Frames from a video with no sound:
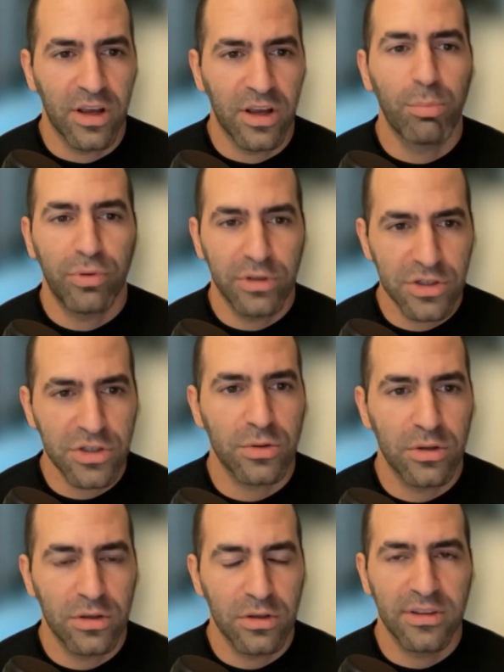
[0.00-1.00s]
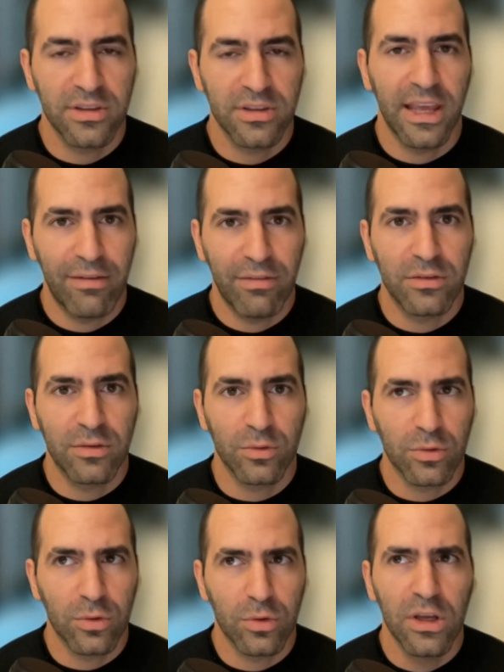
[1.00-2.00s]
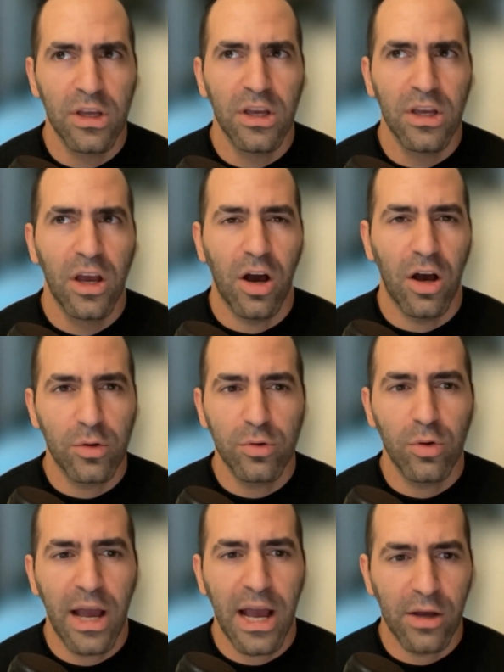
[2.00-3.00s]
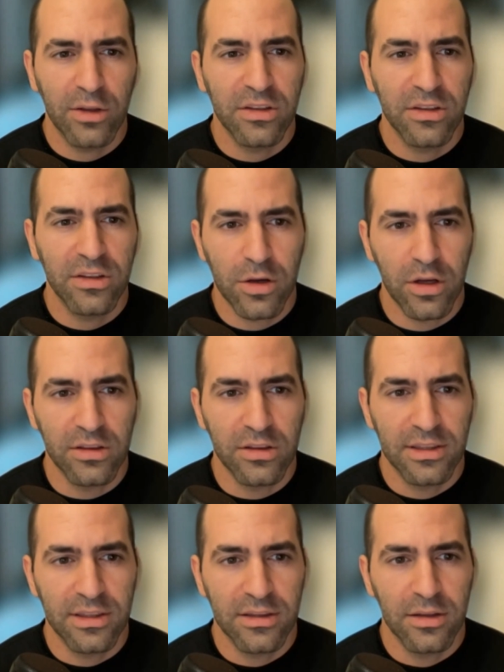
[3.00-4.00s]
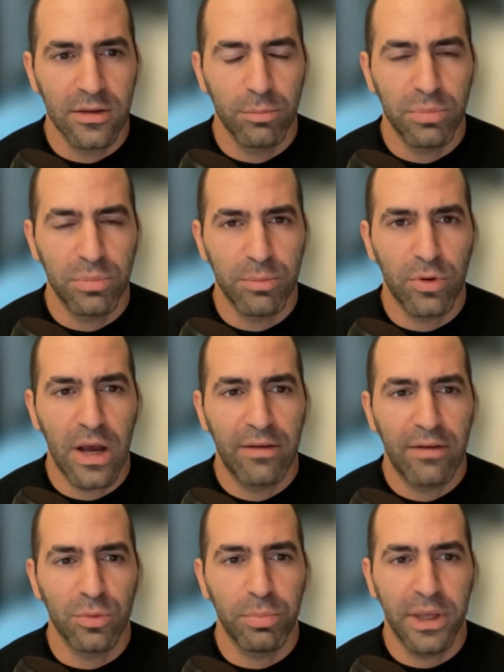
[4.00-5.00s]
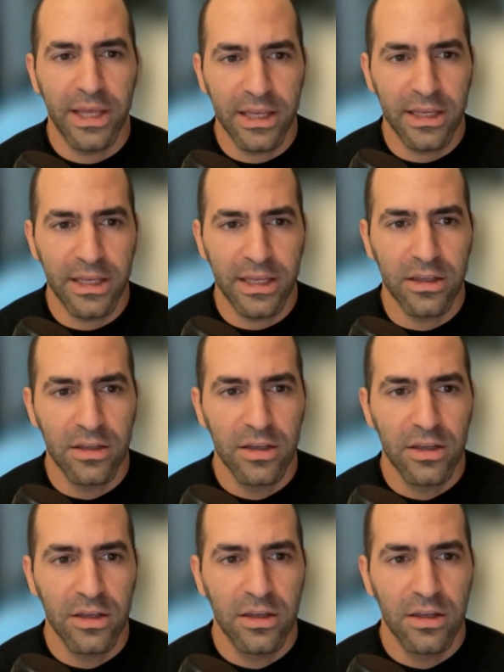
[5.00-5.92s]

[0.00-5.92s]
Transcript: I'm pretty sure they have it too. So I don't know how they thought people have to pay.